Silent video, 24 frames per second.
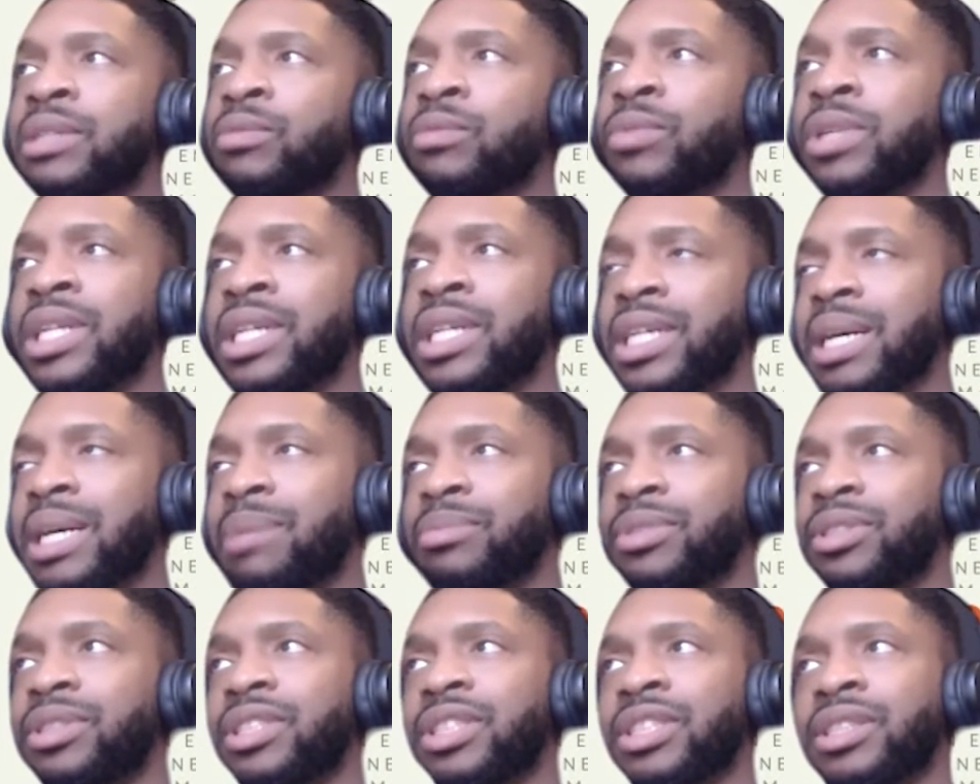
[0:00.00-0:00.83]
it when it
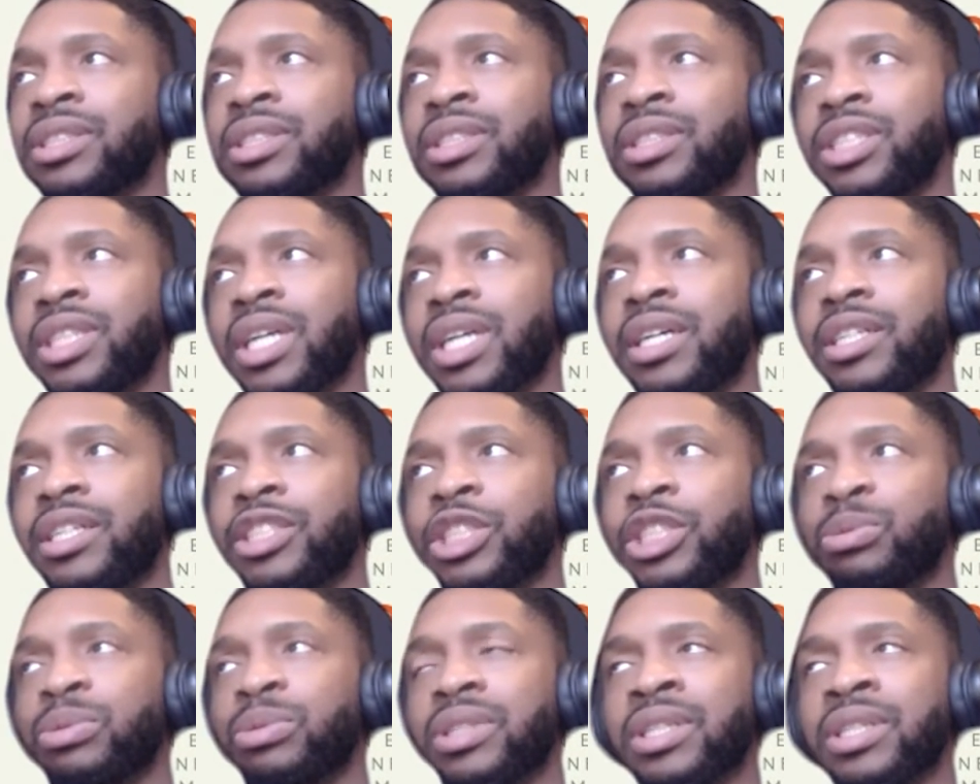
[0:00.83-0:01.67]
comes to just the
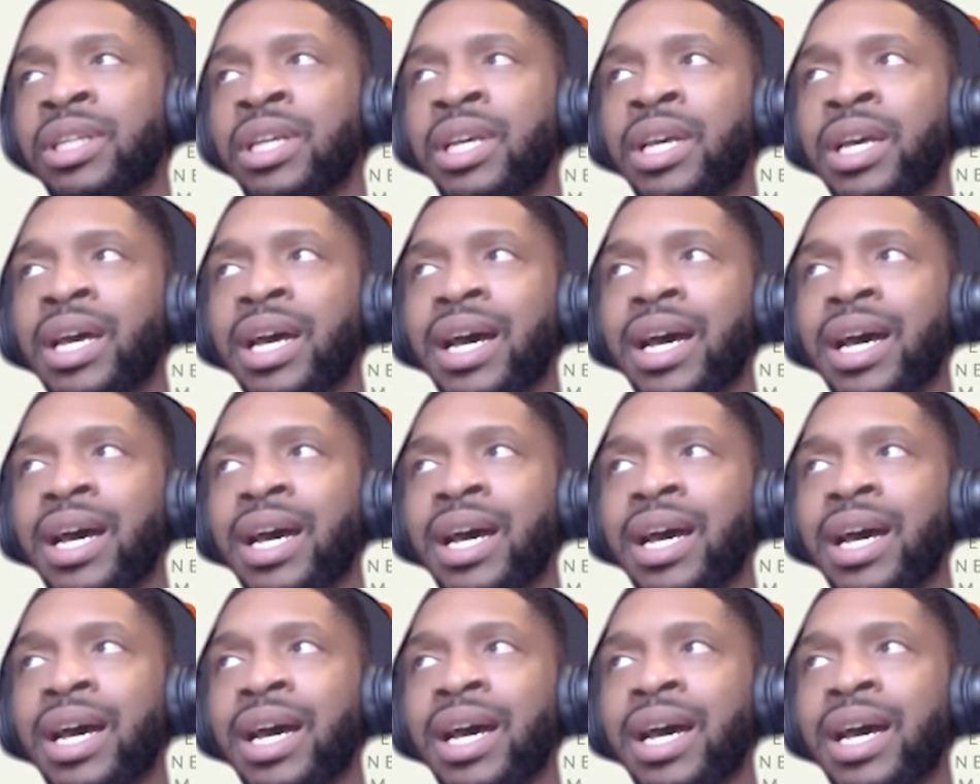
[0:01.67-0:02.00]
challenges, because